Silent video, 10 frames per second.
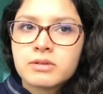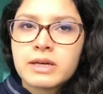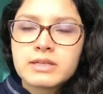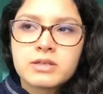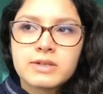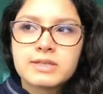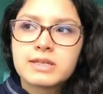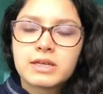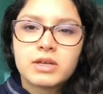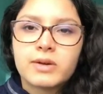It's not
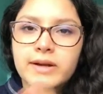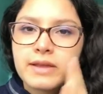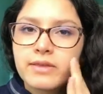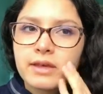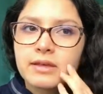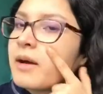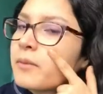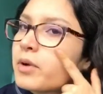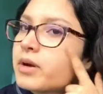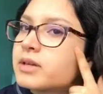sticky or anything.
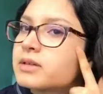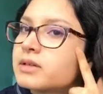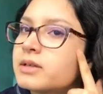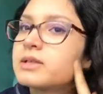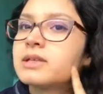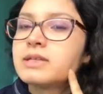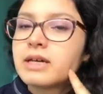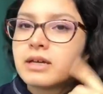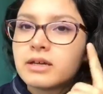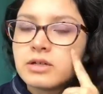I'm wearing it
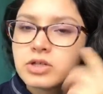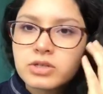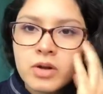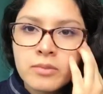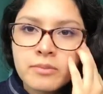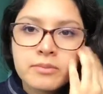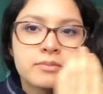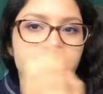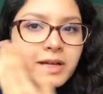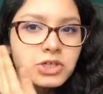today, just on
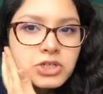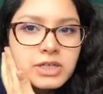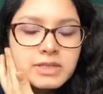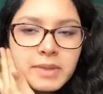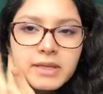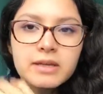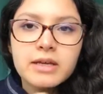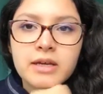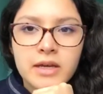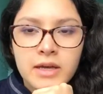my cheeks mainly.